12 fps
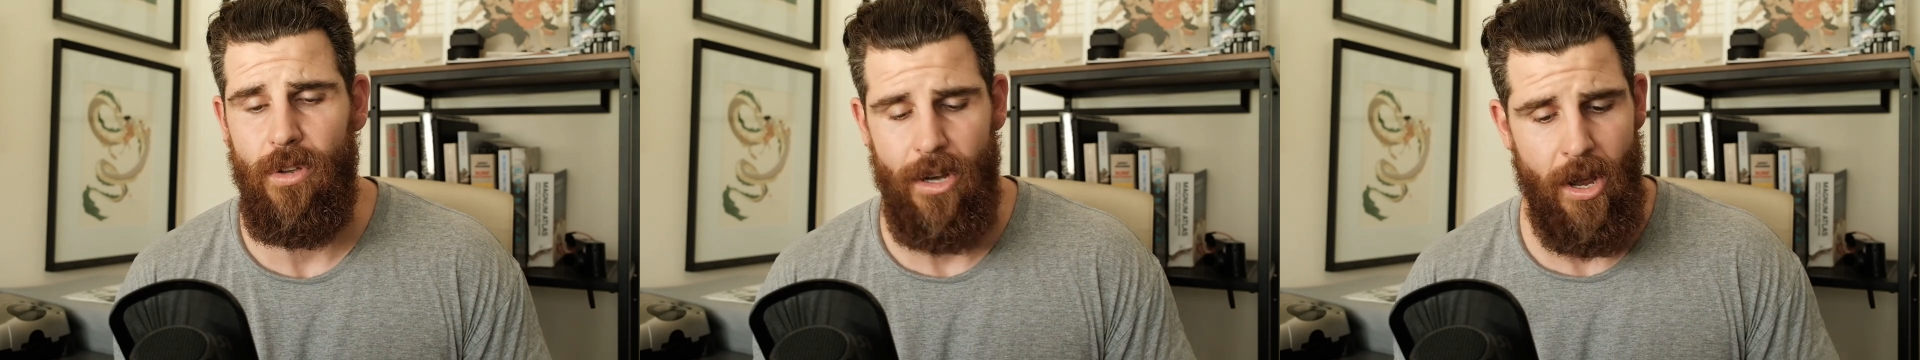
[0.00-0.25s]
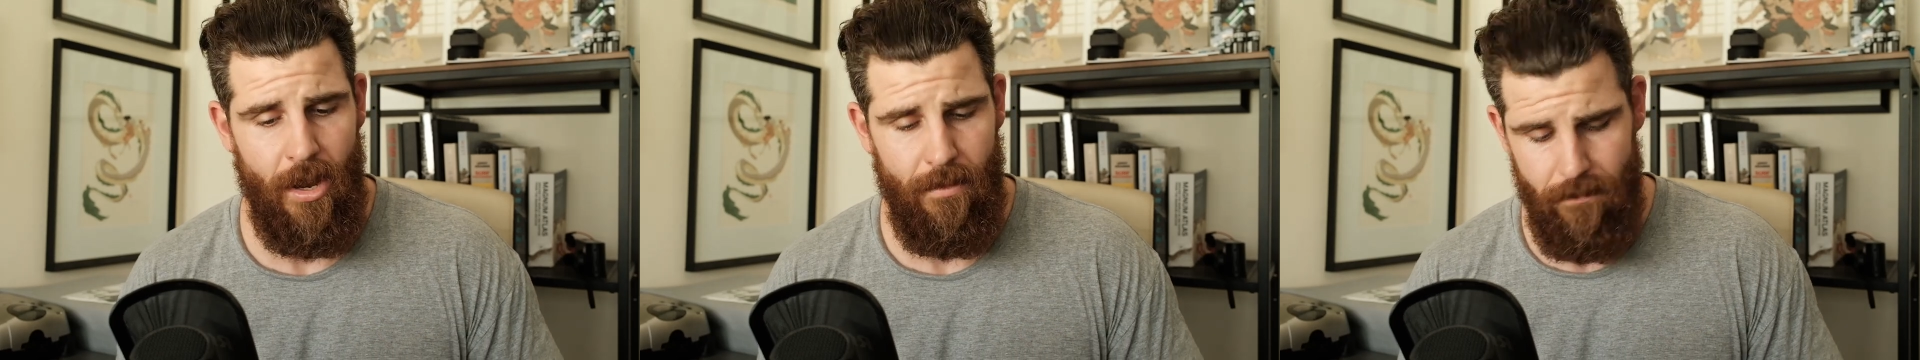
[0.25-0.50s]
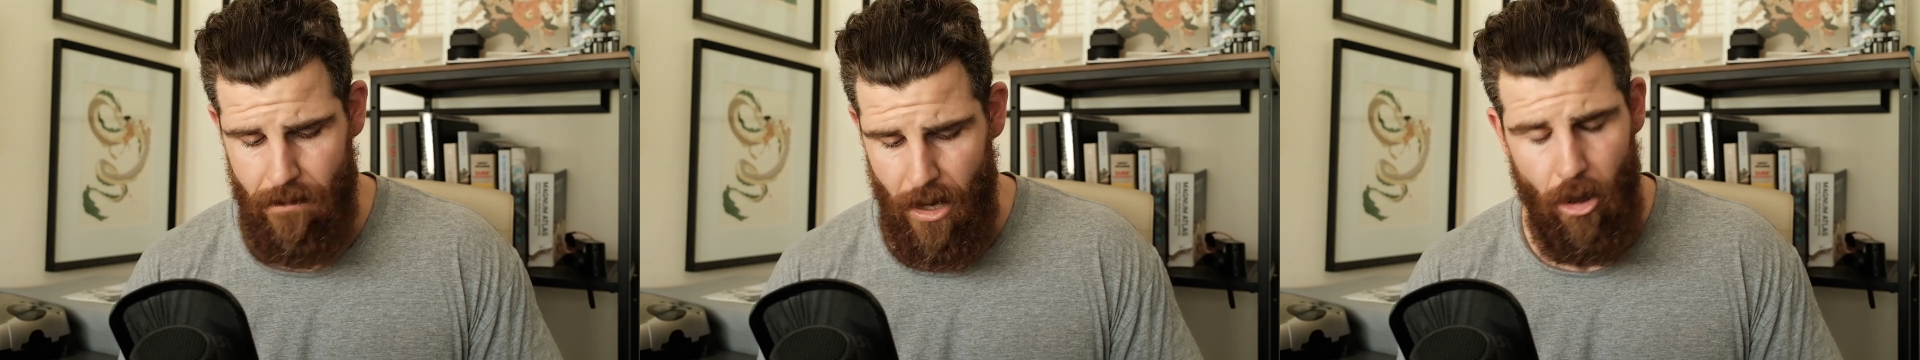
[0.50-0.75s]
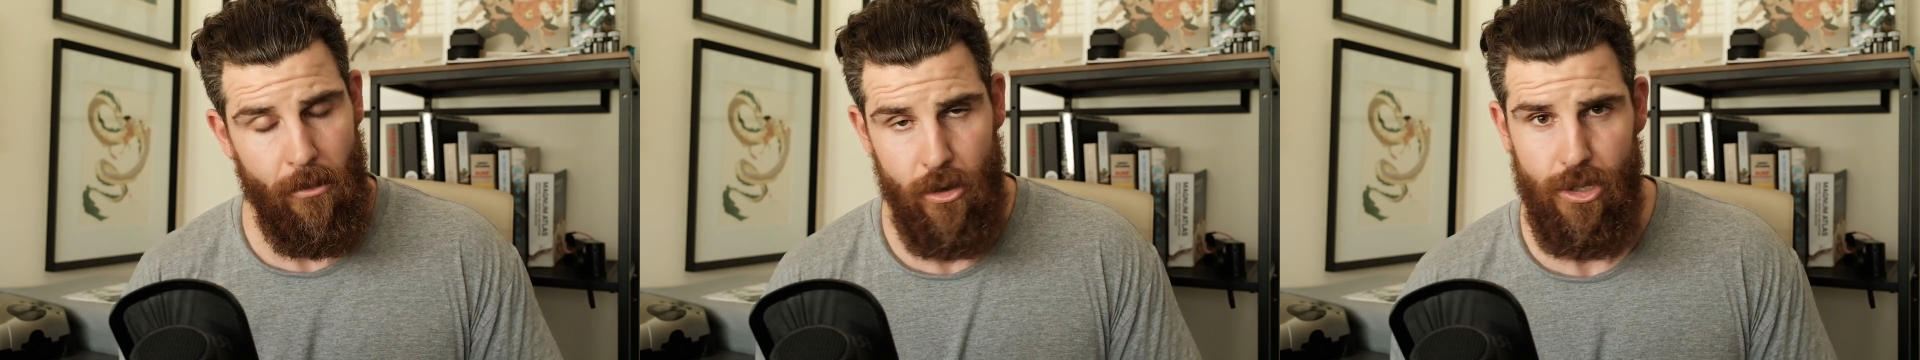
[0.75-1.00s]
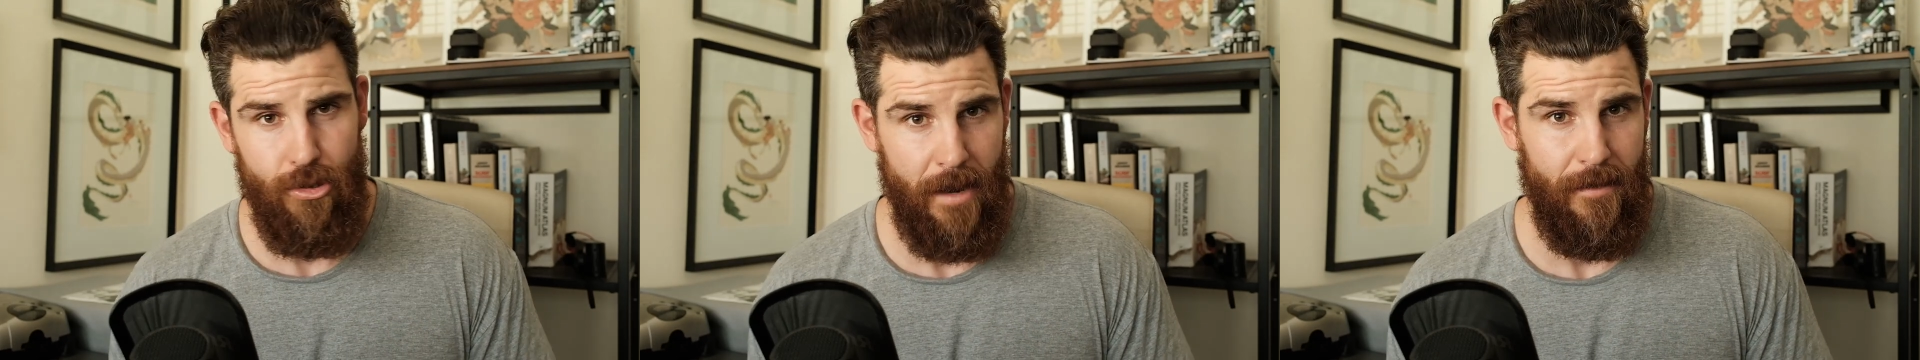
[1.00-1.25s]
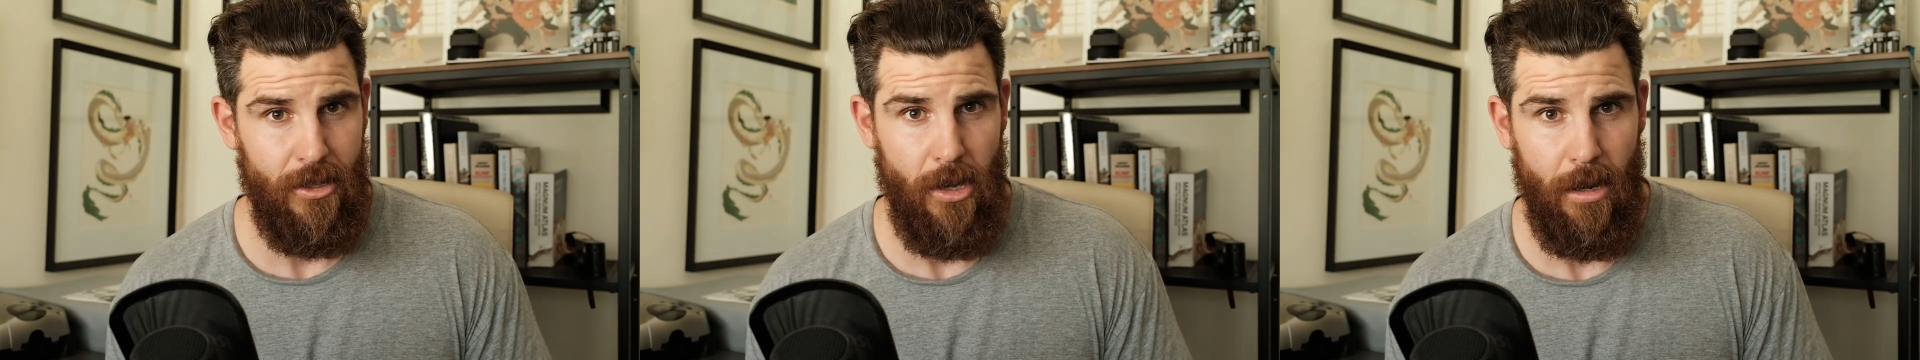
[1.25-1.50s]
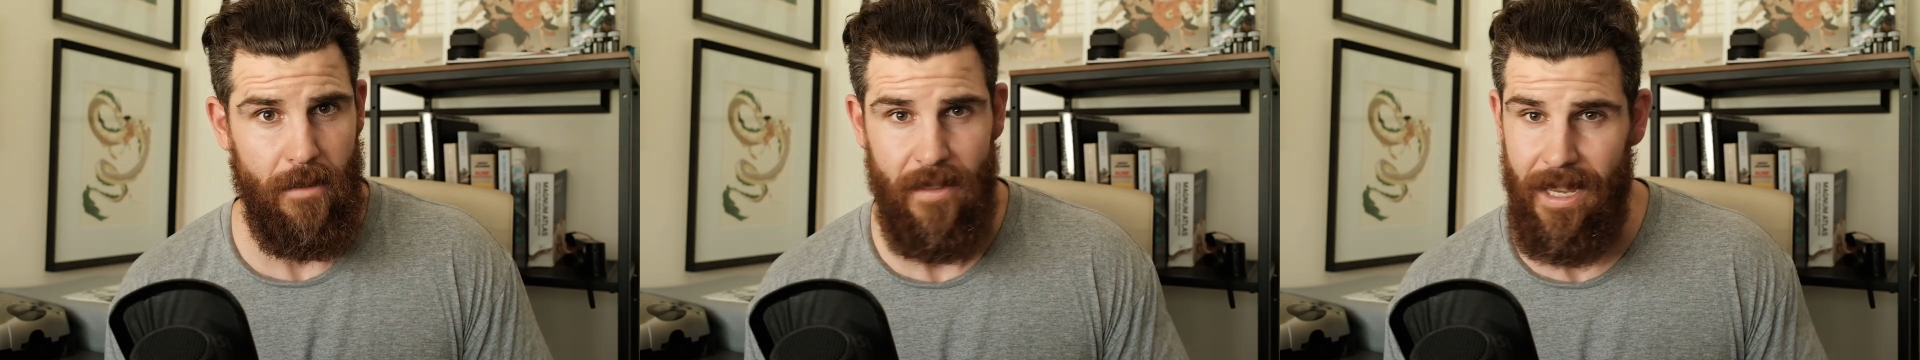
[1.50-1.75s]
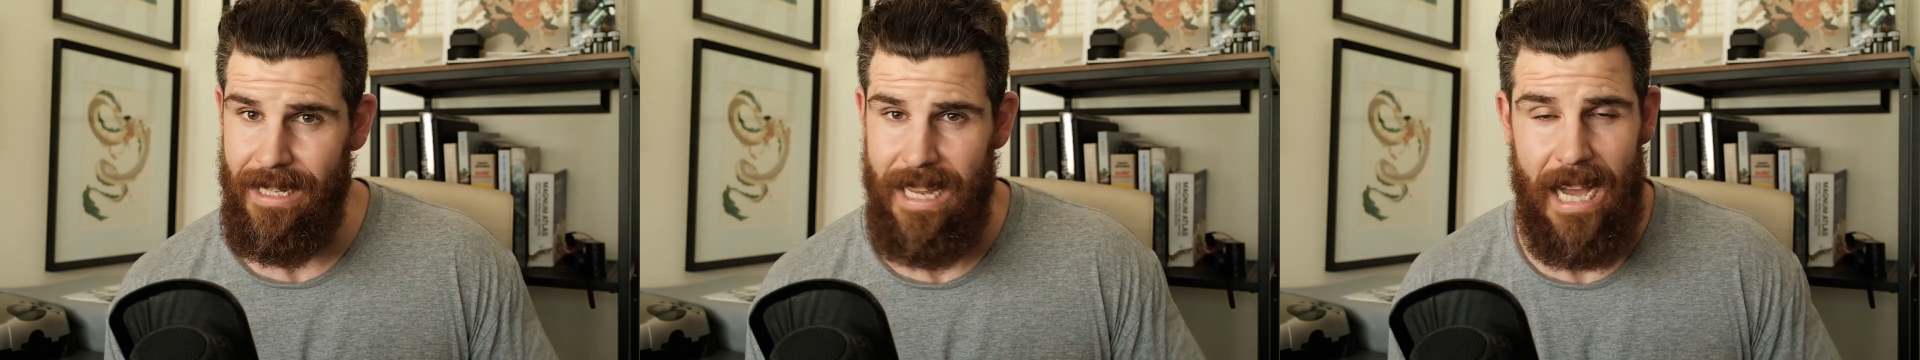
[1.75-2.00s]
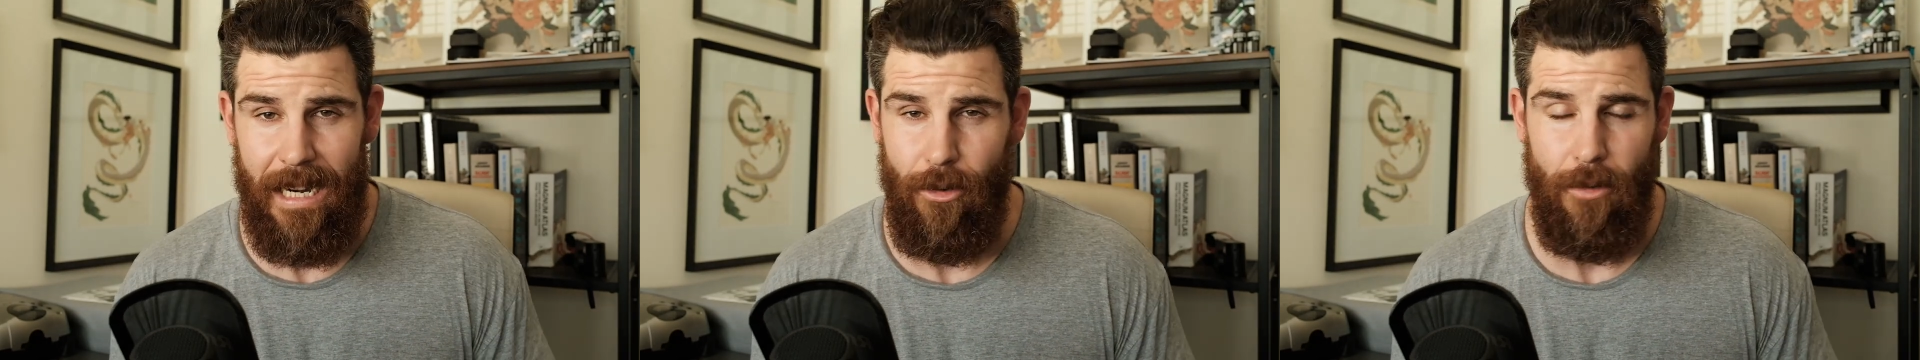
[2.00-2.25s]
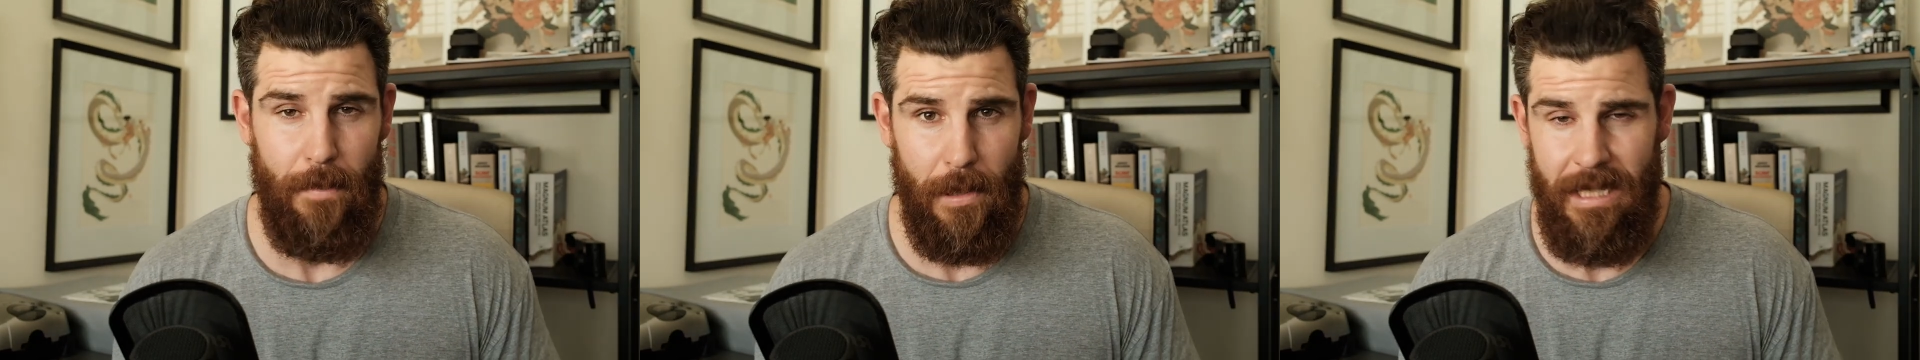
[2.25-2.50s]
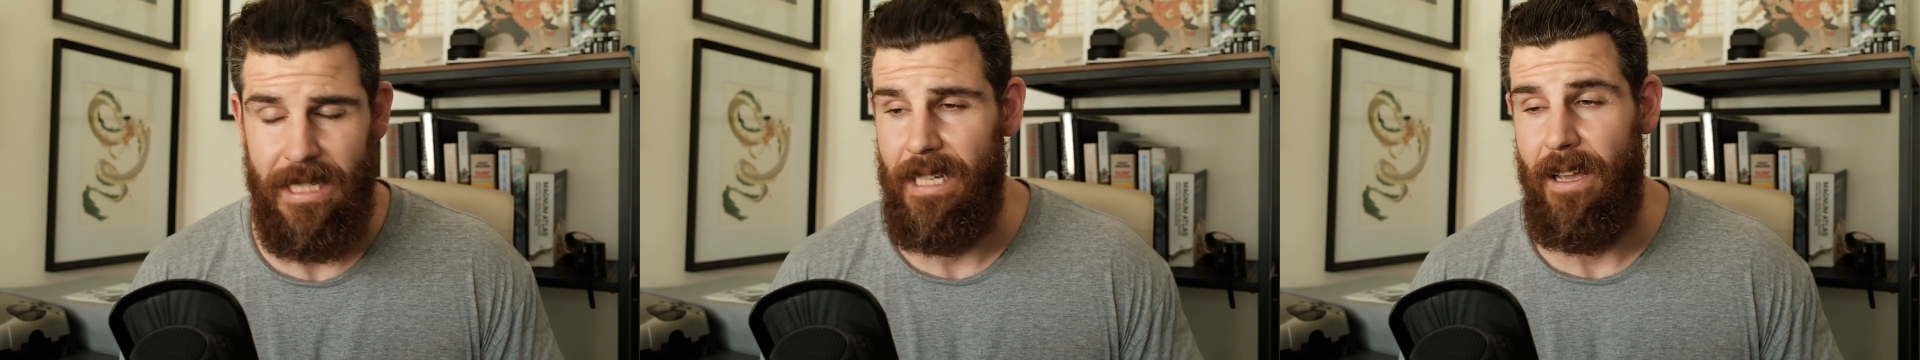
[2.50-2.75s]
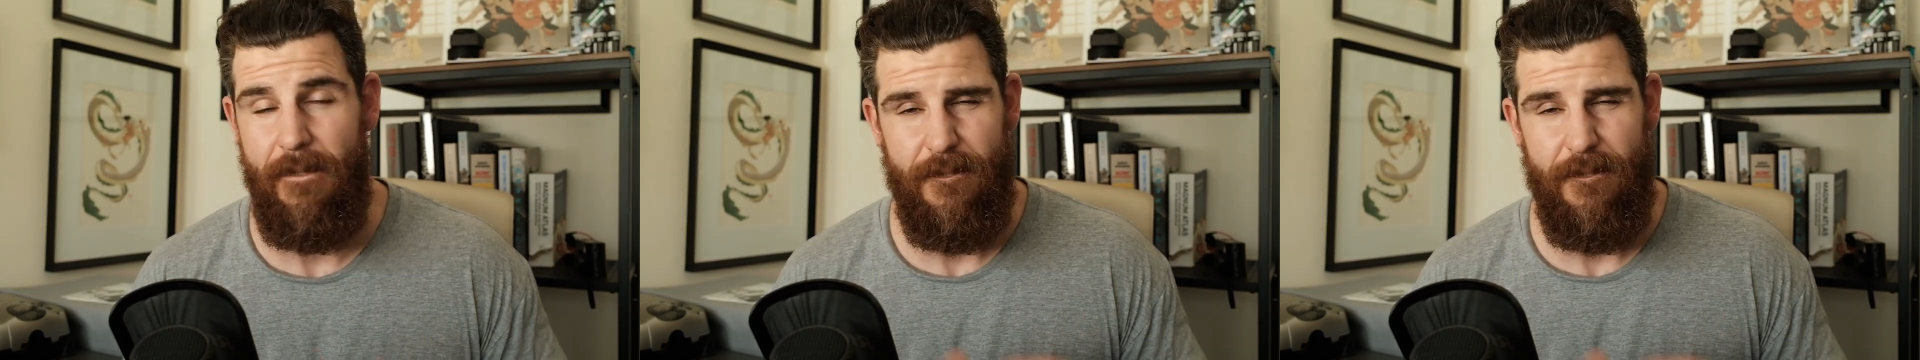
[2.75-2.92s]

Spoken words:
you know, a lot more street photography and darkroom printing,